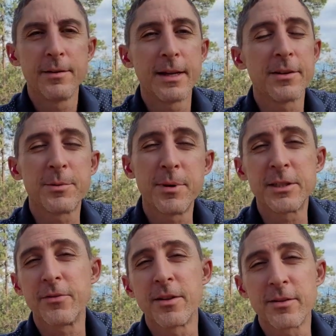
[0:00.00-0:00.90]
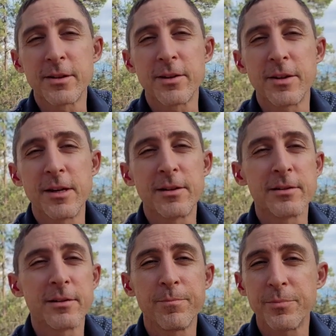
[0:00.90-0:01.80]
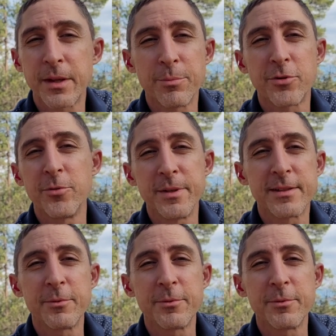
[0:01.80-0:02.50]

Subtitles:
Now, there's a bunch of other little things, improvements